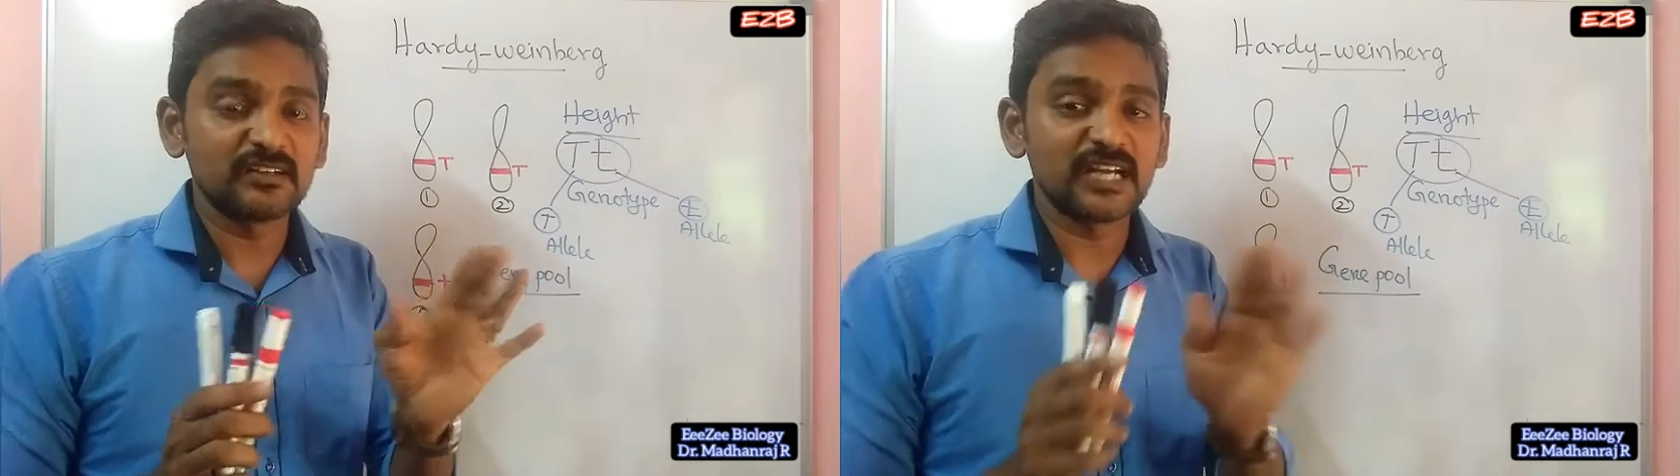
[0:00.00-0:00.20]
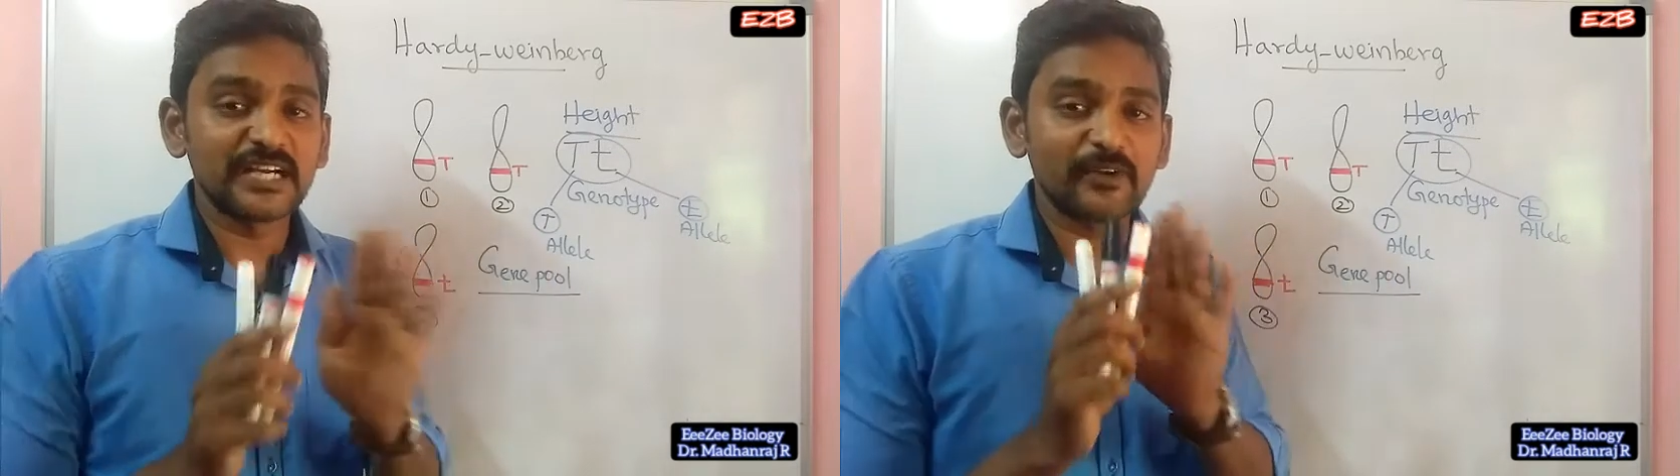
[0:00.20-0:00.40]

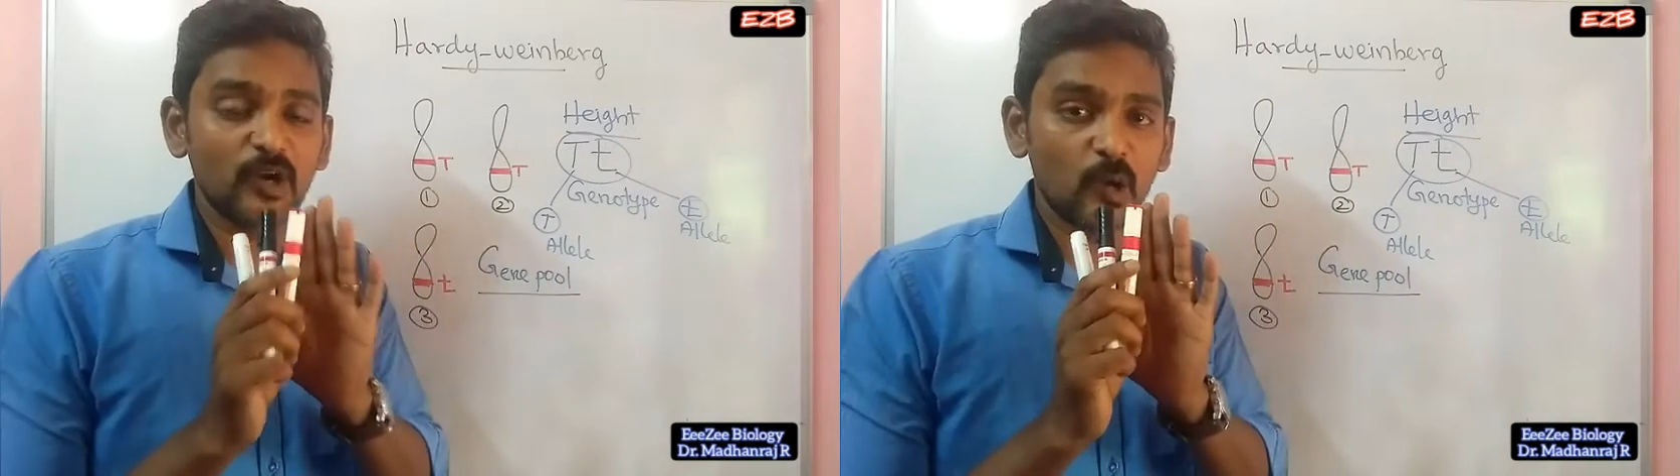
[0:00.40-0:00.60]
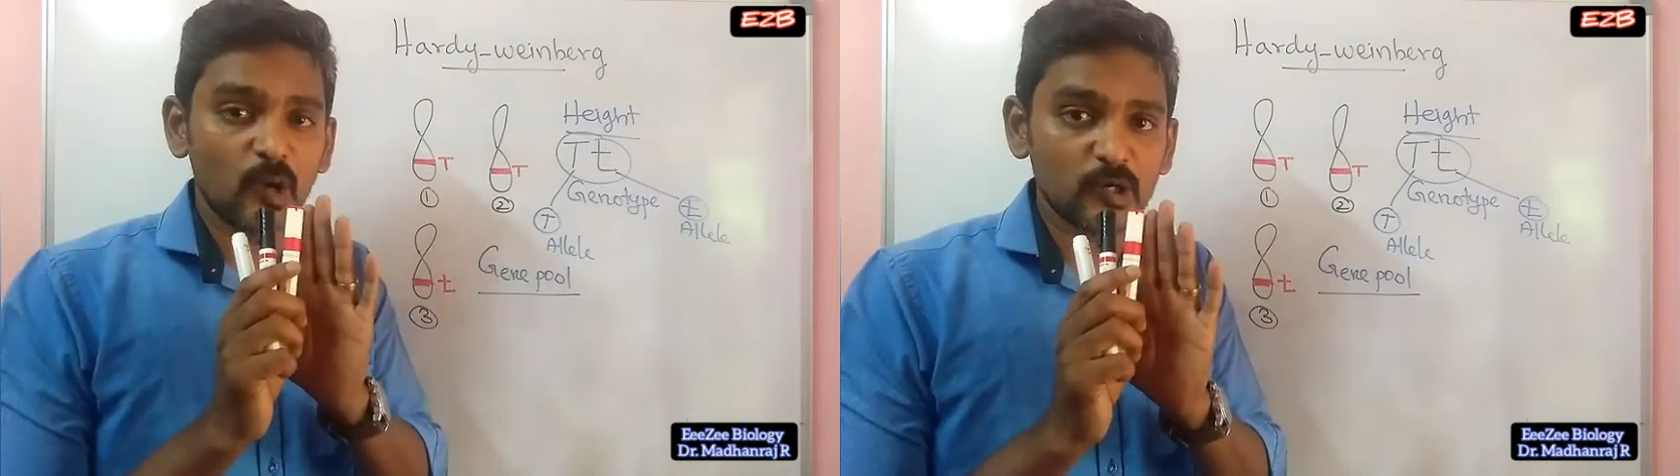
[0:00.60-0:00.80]
that will
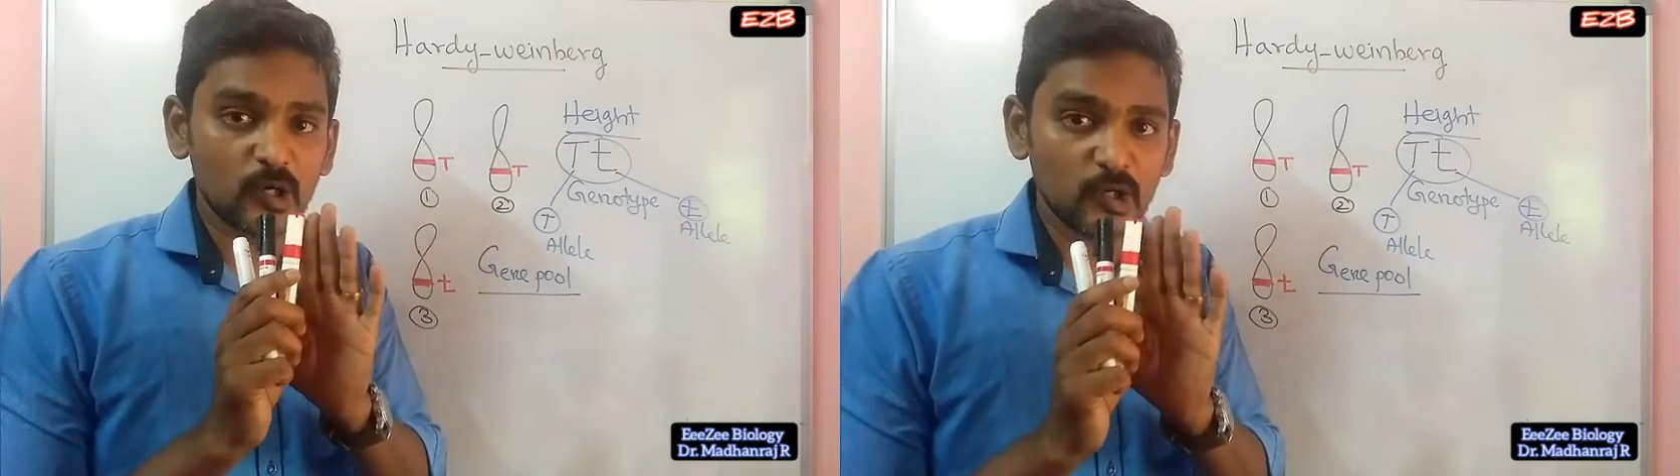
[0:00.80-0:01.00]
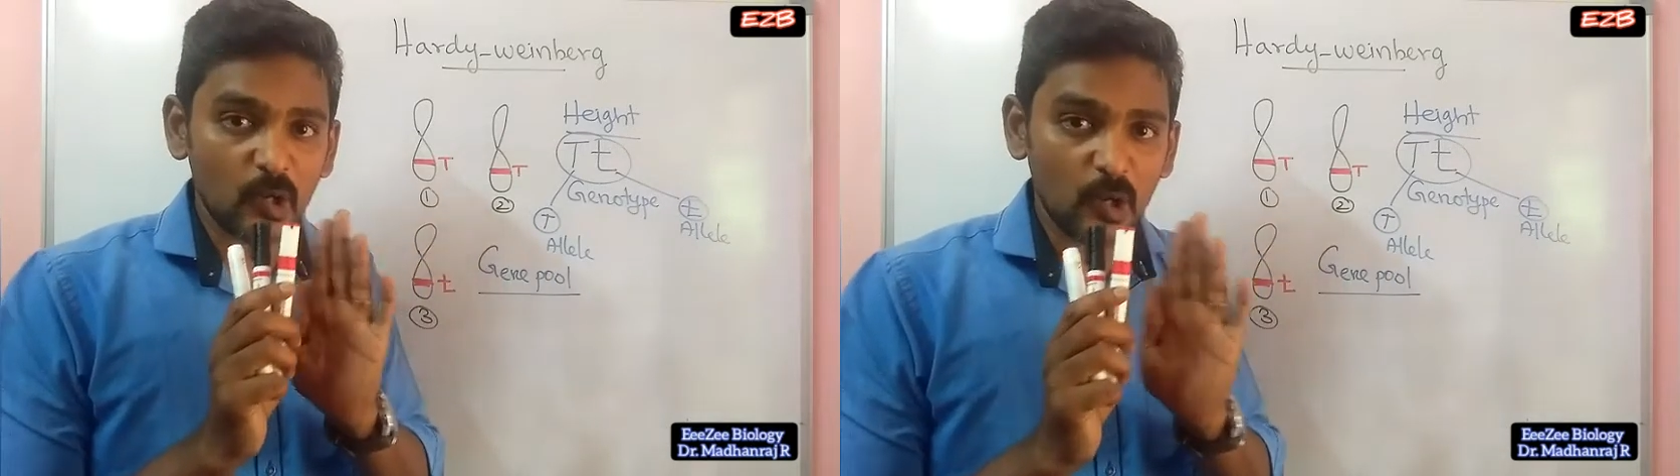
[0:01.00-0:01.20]
not
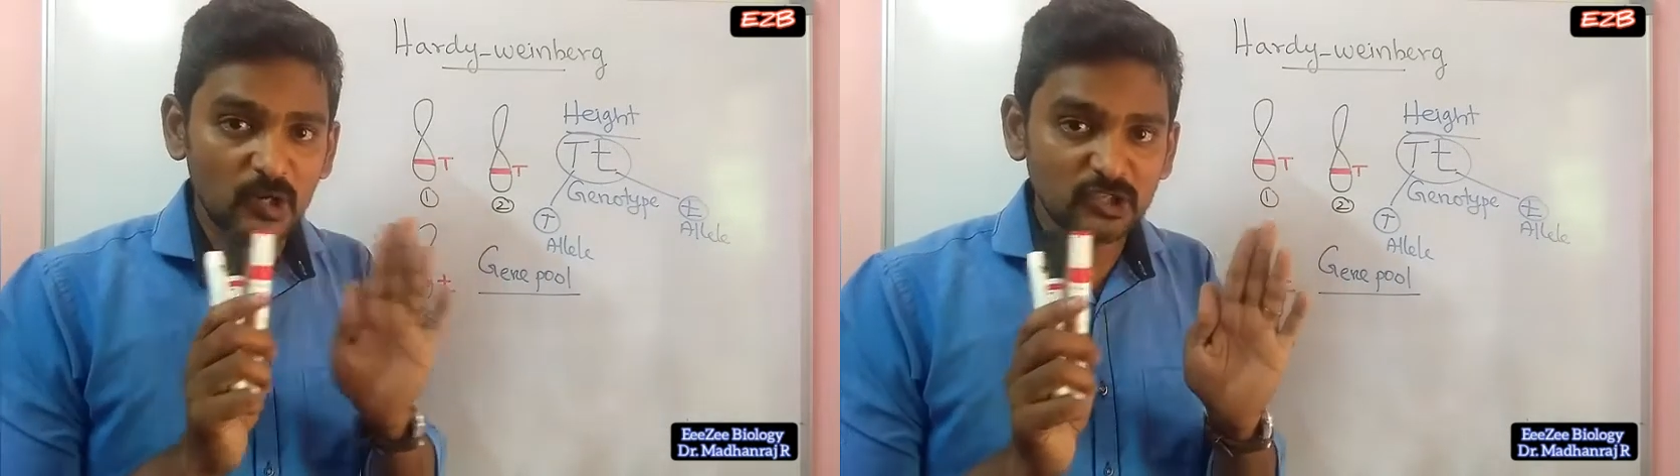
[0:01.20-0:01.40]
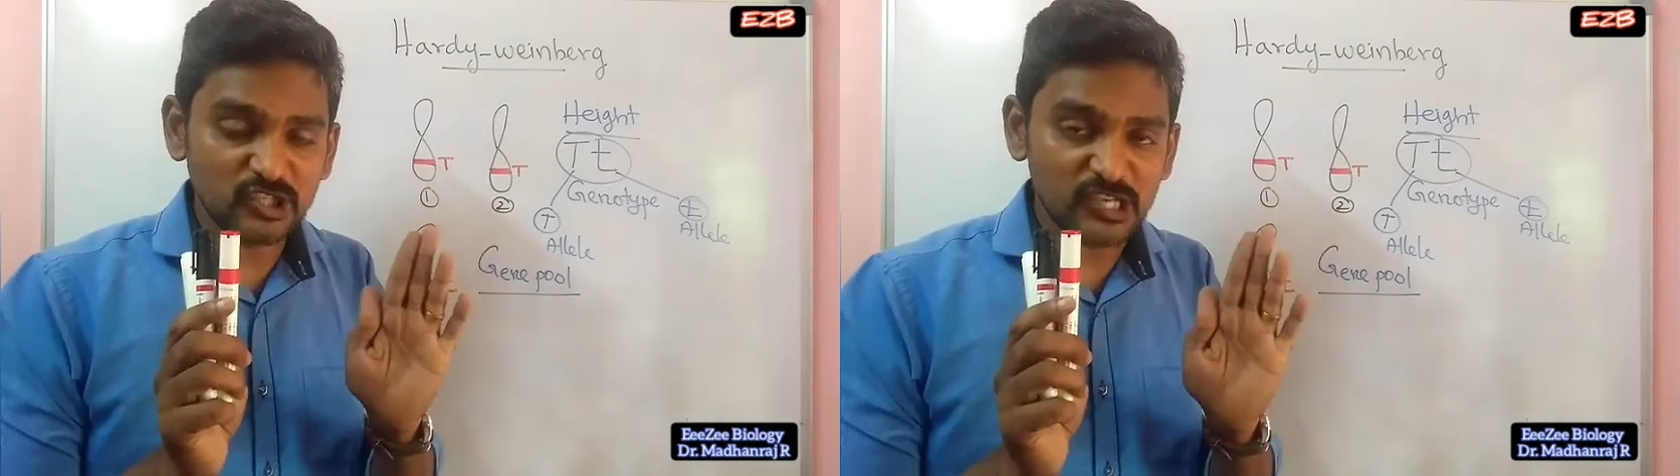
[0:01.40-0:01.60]
at
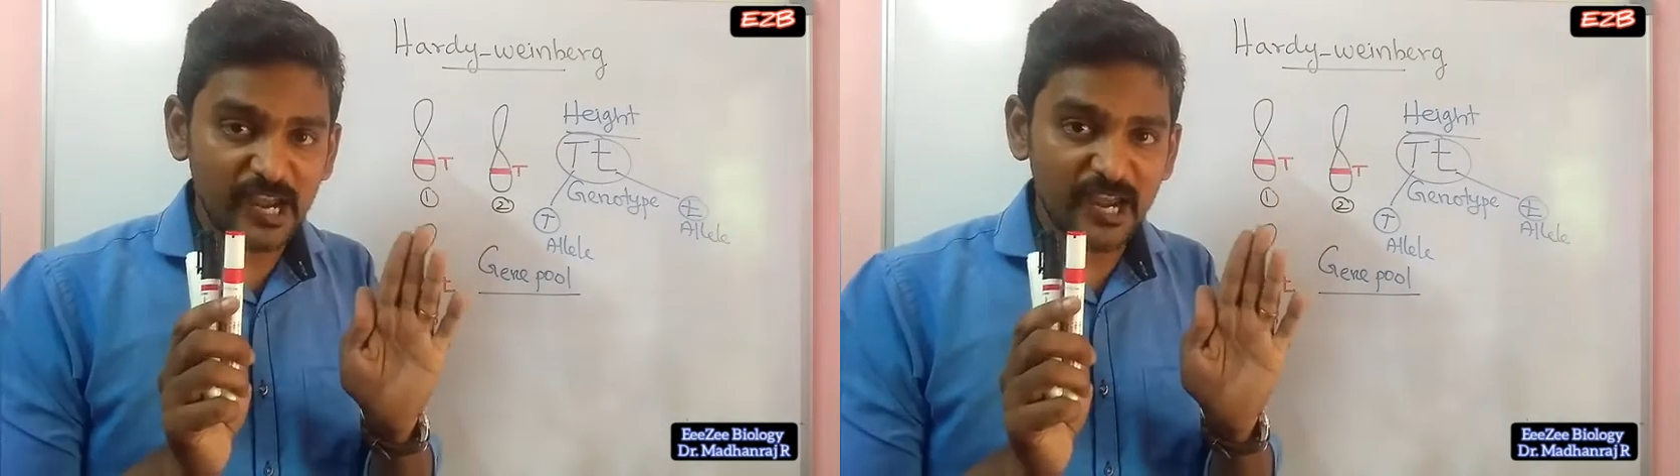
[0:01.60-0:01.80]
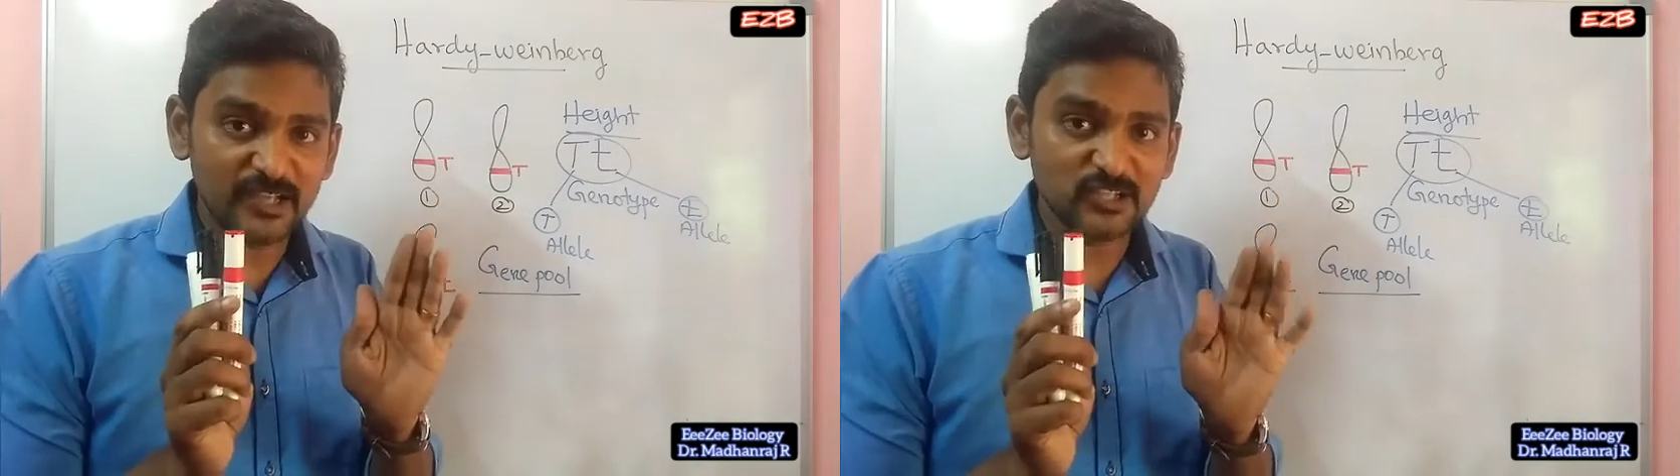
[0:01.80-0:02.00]
all
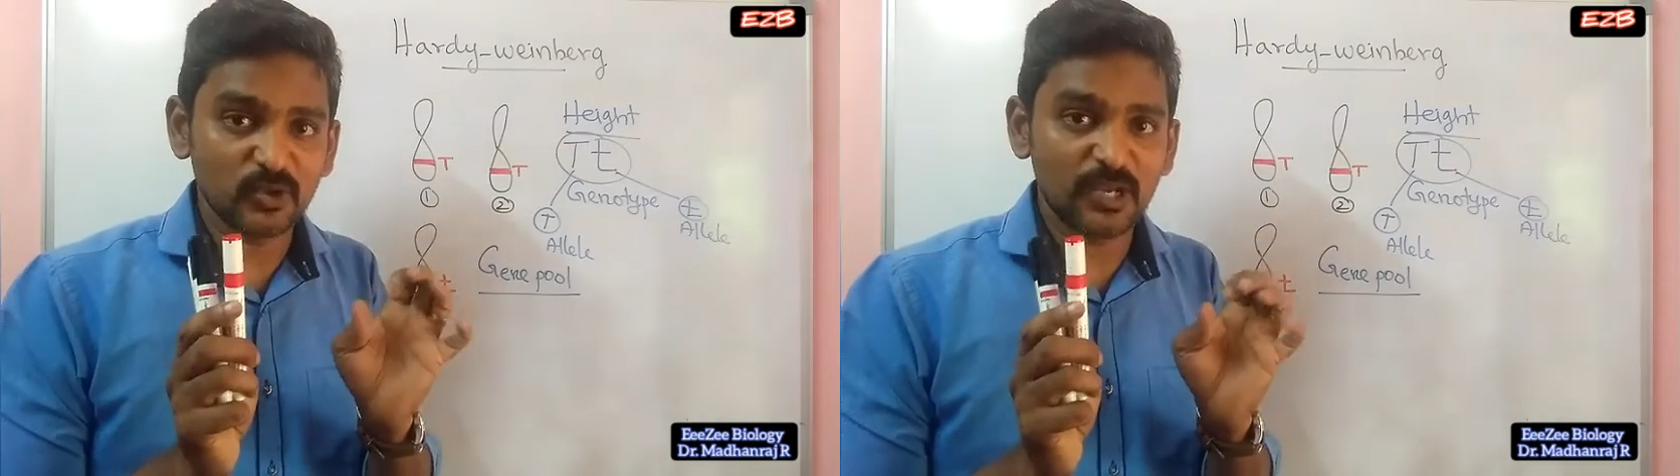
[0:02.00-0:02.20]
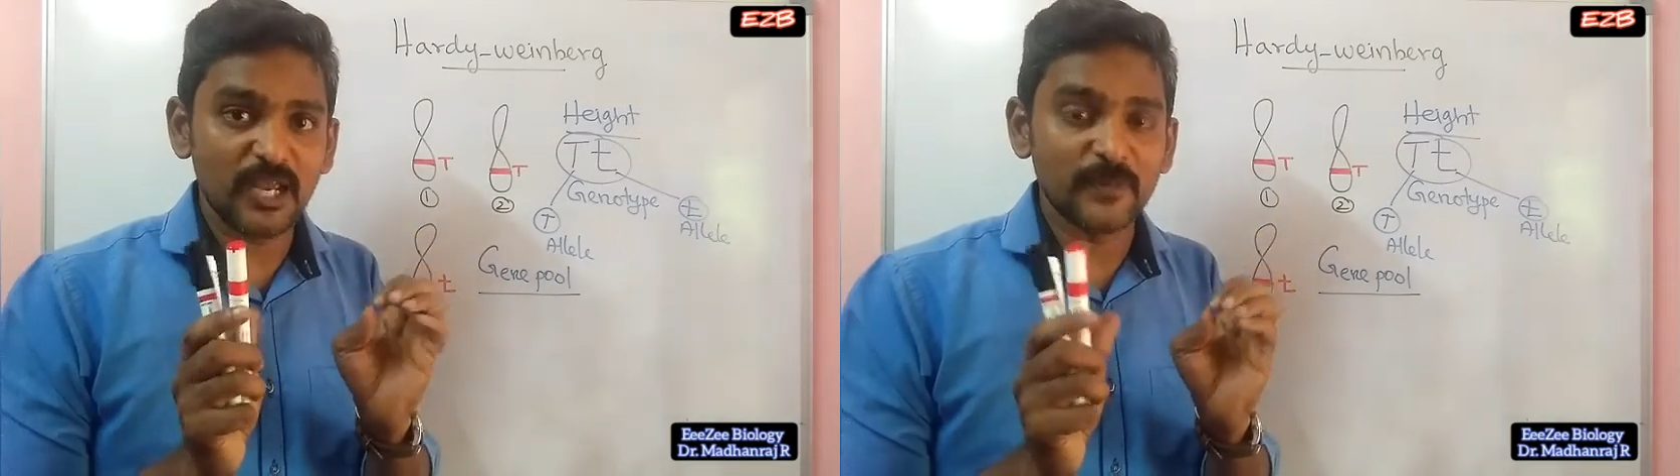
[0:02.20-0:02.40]
change,
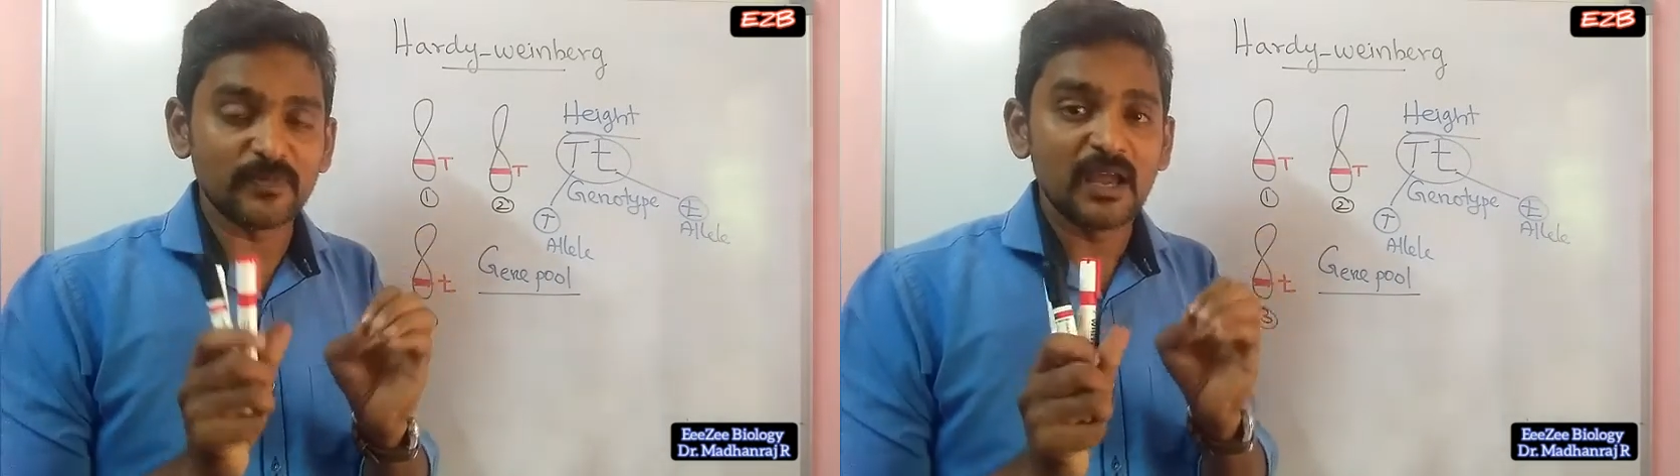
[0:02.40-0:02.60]
okay,